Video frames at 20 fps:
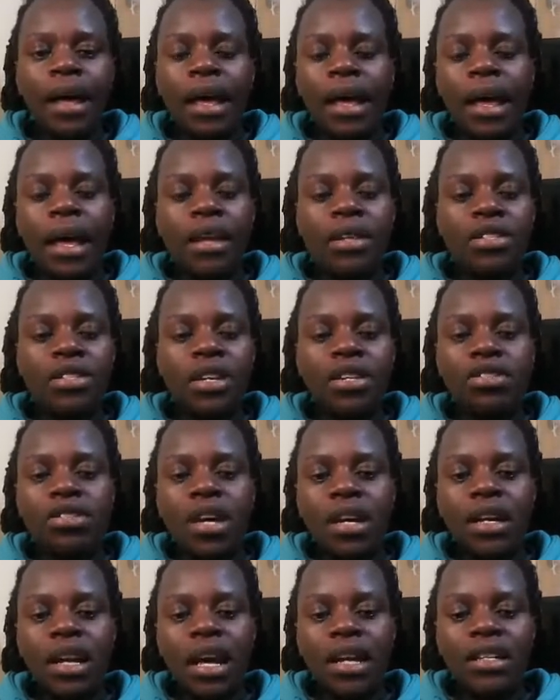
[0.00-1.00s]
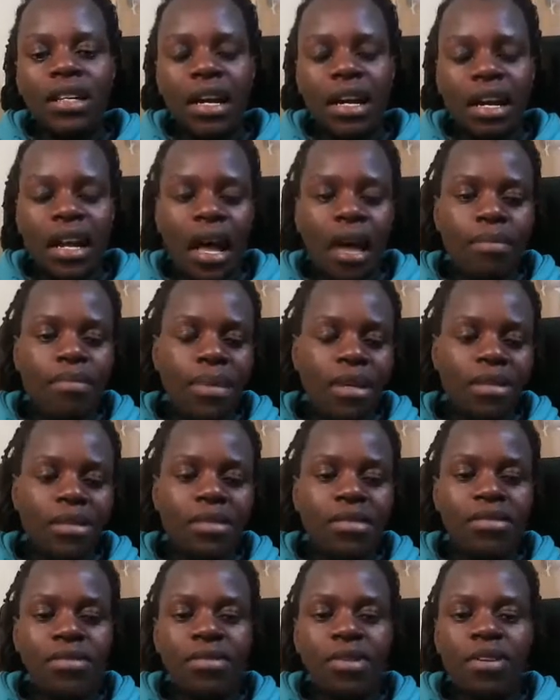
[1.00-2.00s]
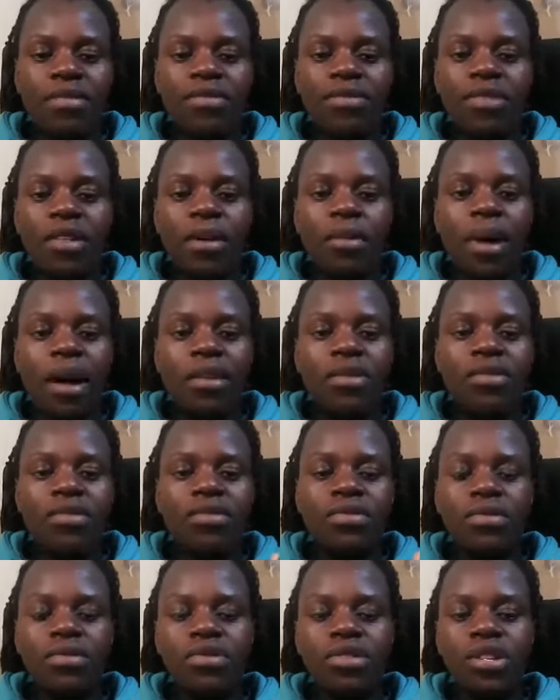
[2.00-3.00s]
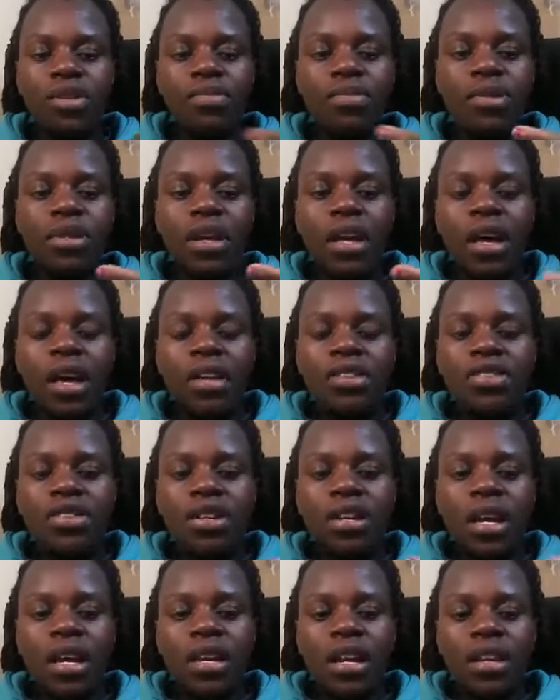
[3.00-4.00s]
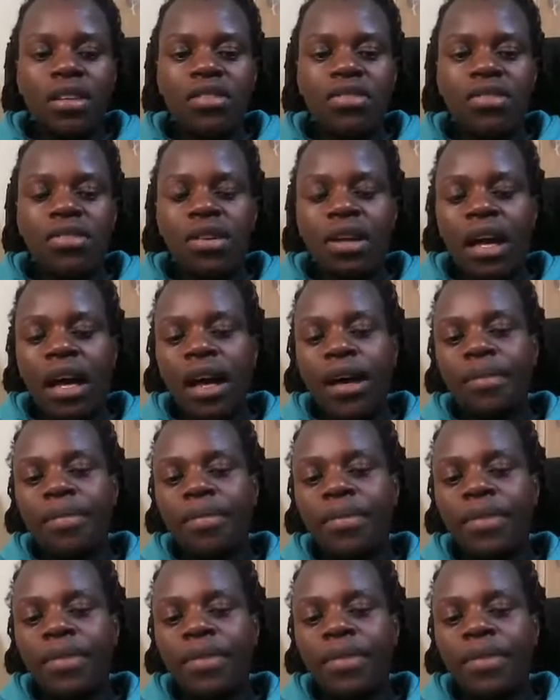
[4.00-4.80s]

and change your dietary habits. So if they were used to chips, chicken and soda,